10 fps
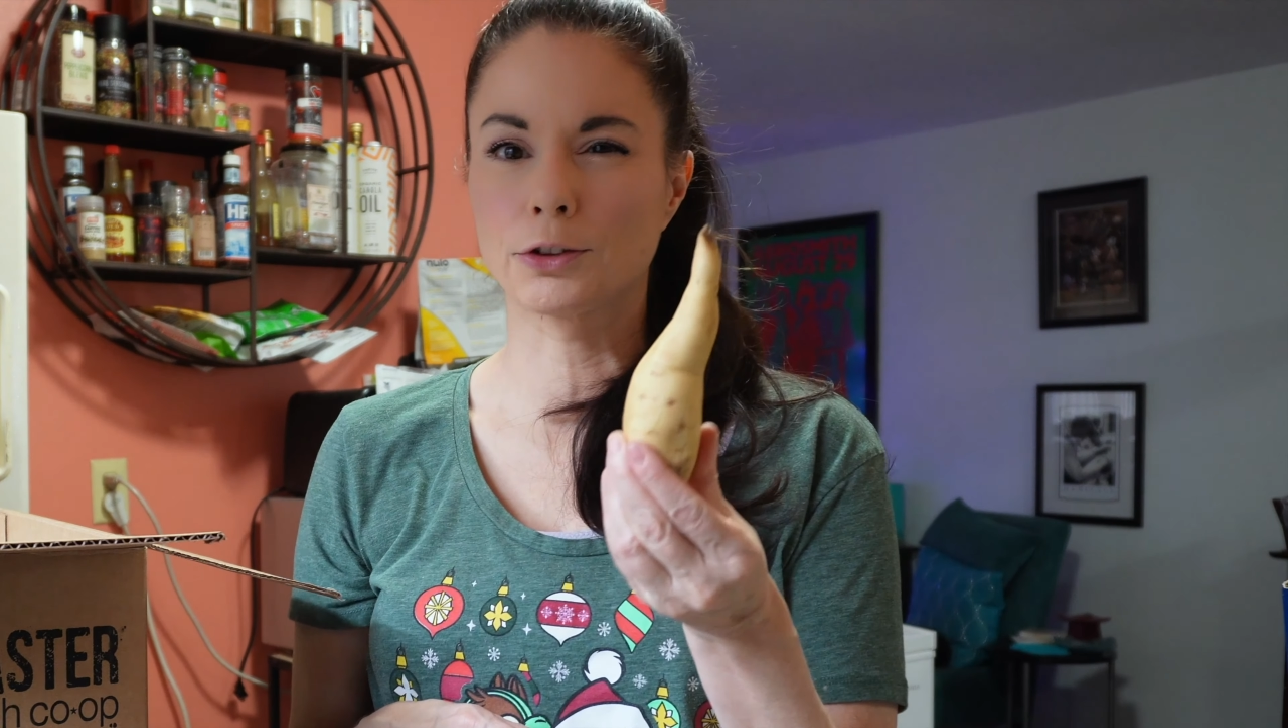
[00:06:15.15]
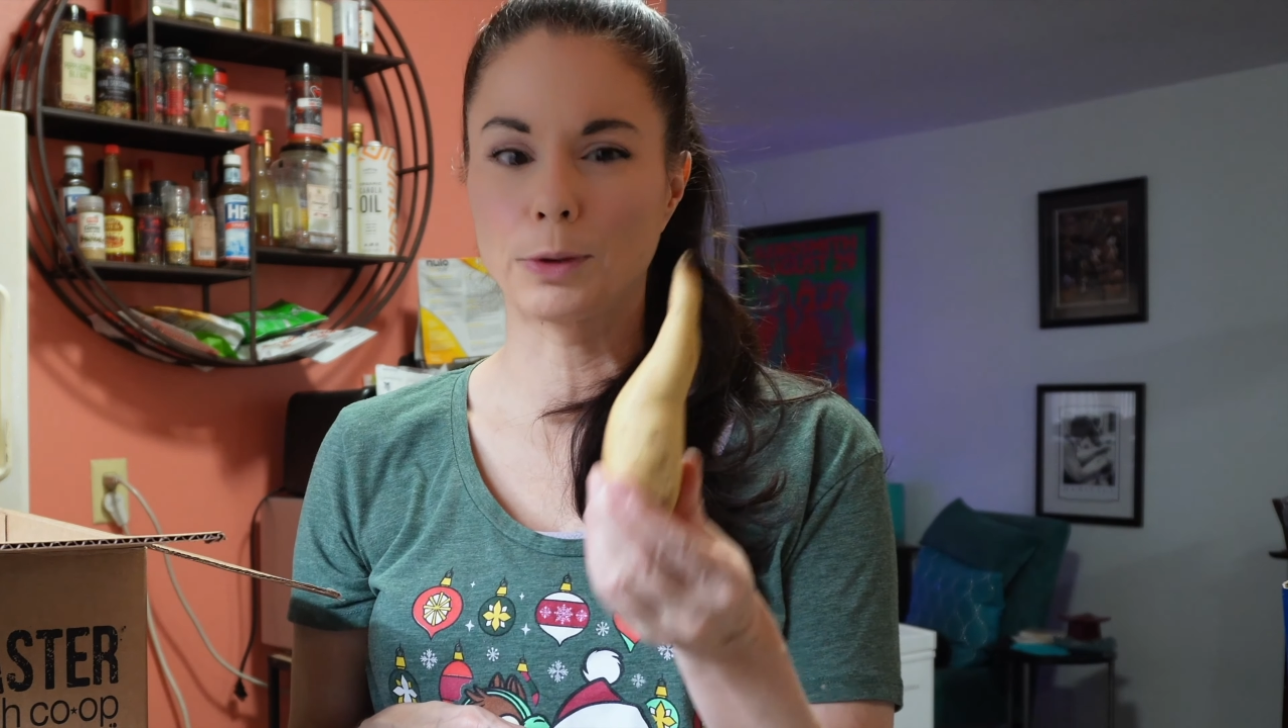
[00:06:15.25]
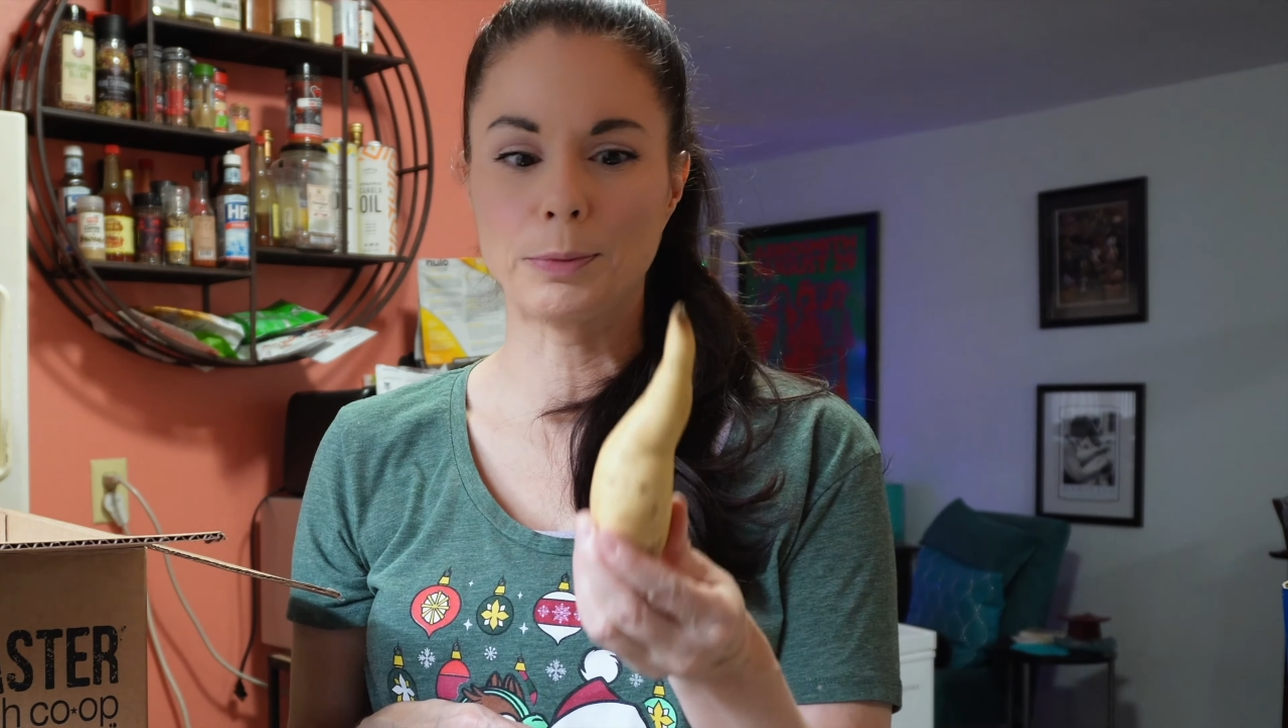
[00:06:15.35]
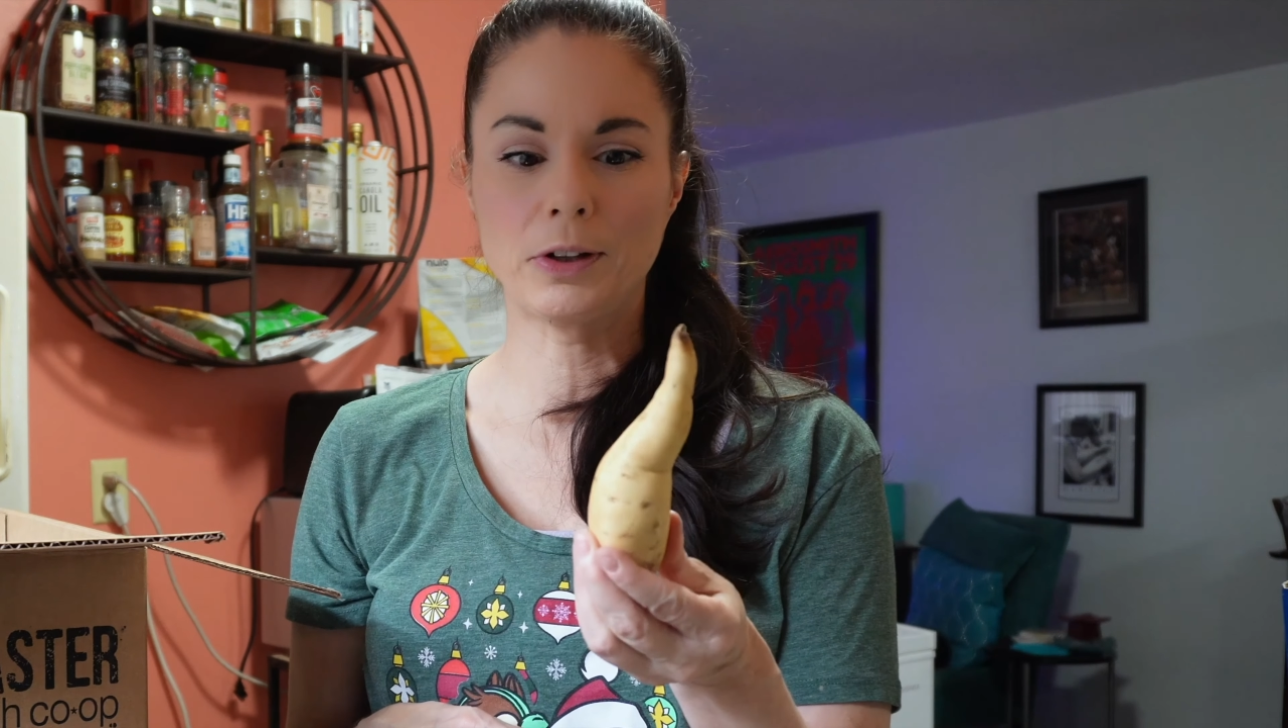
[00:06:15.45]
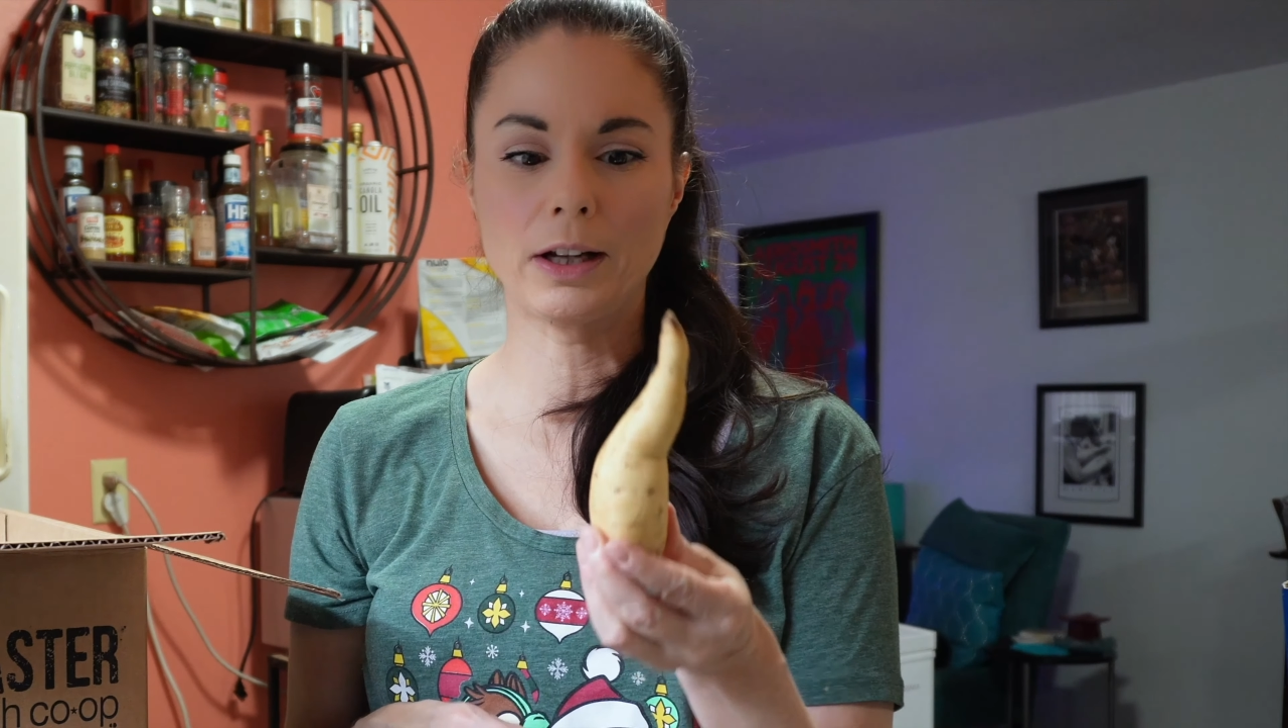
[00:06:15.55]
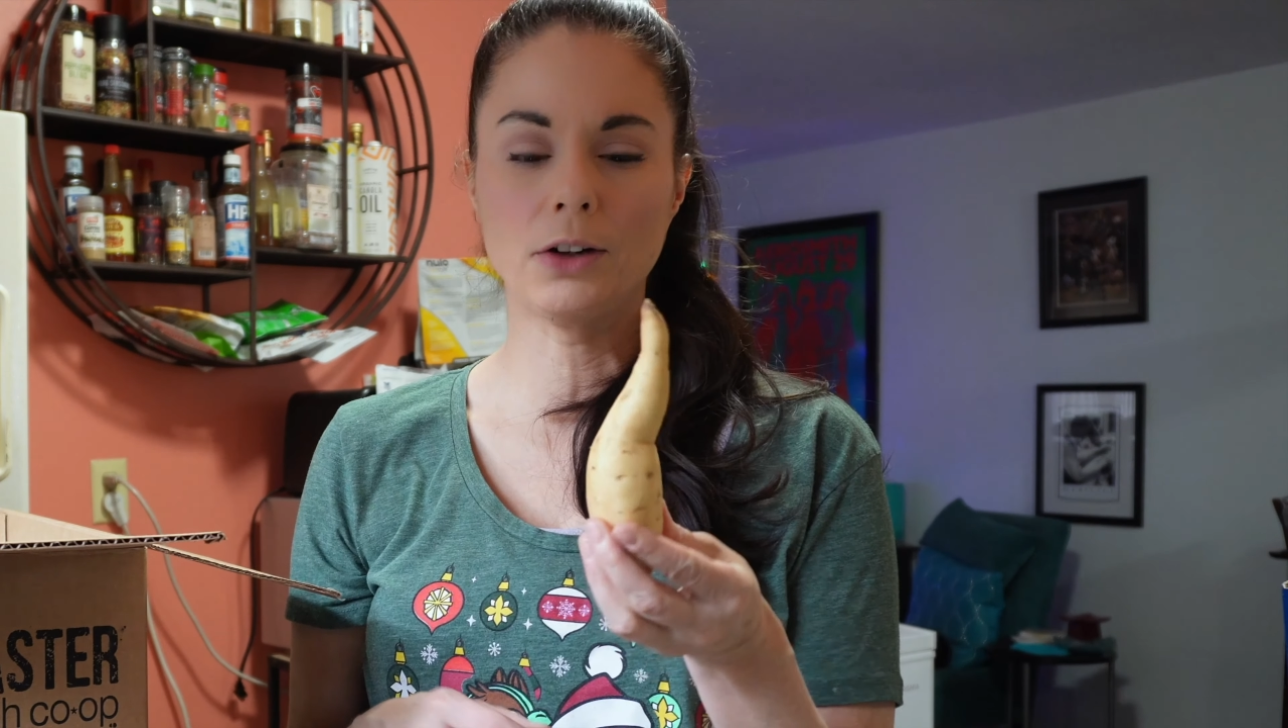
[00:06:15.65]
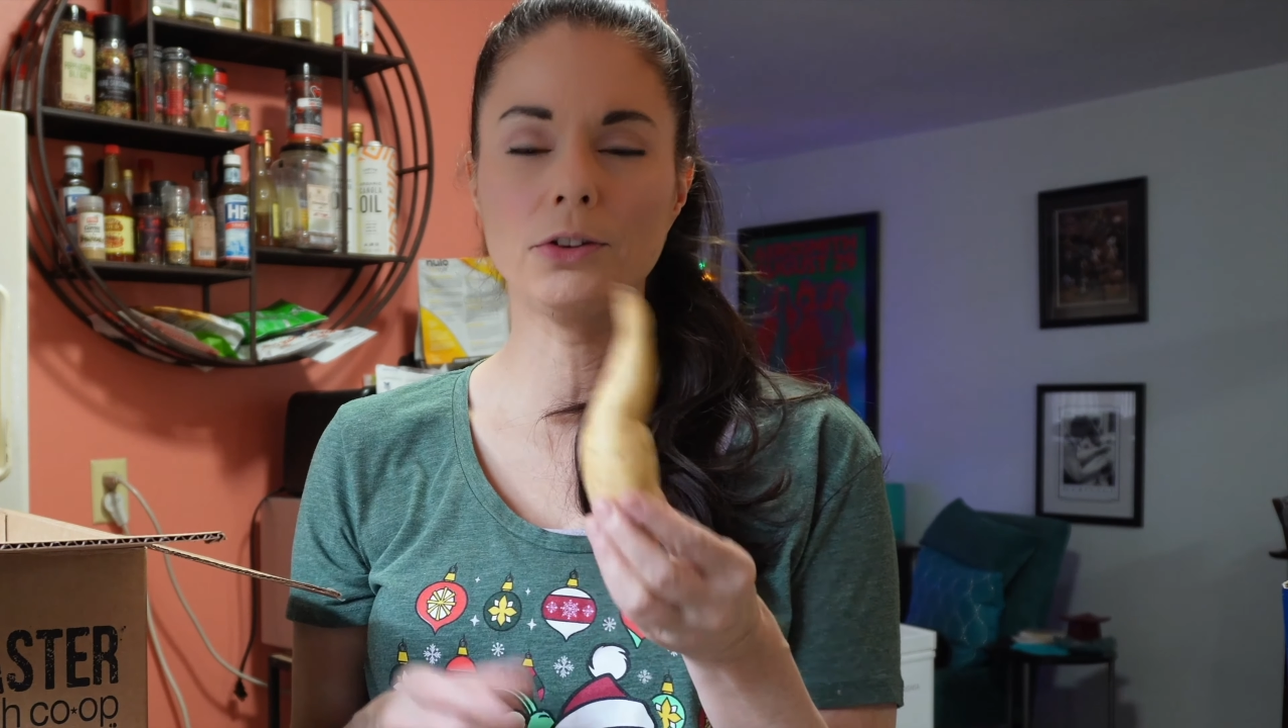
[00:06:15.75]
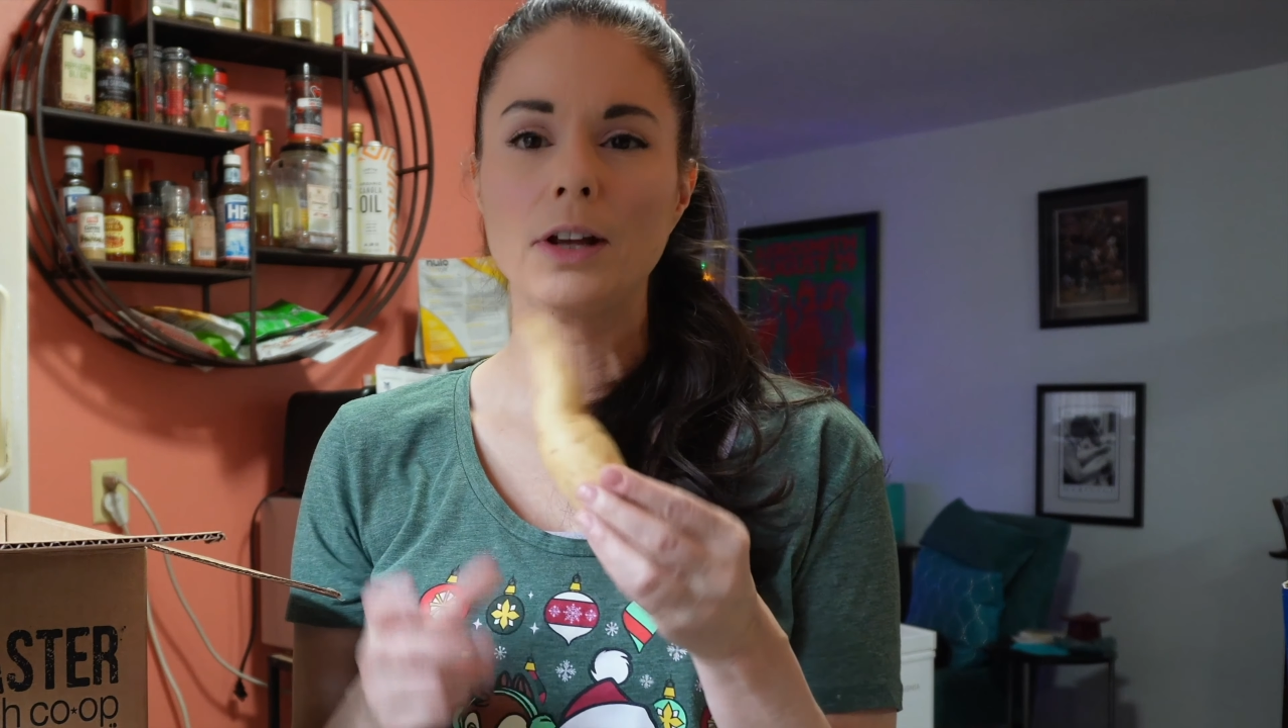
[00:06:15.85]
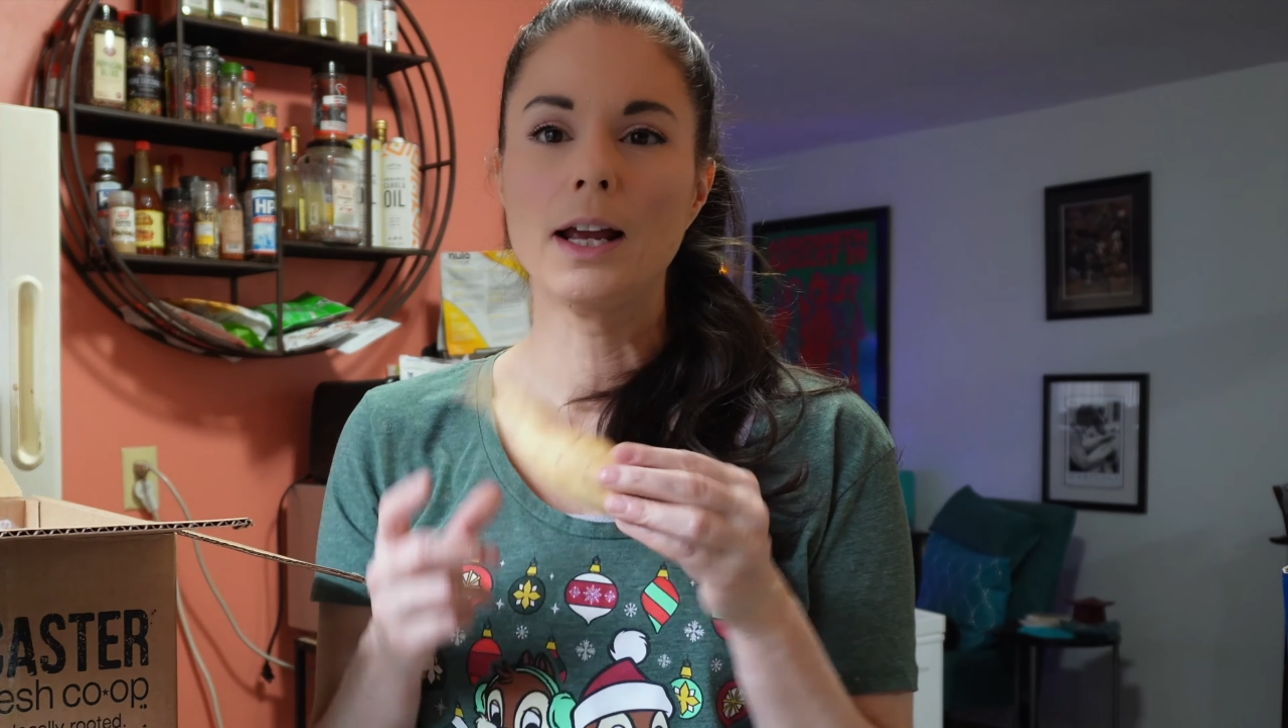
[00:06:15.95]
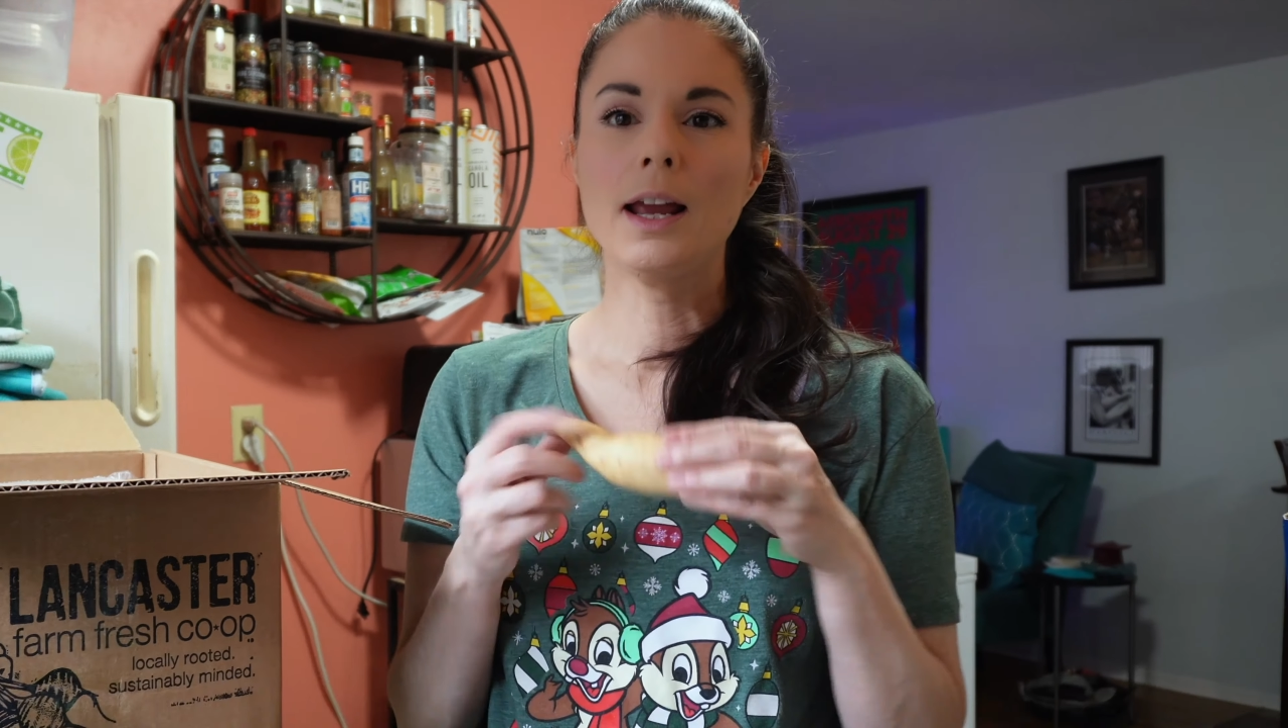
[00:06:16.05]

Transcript: sweet potatoes.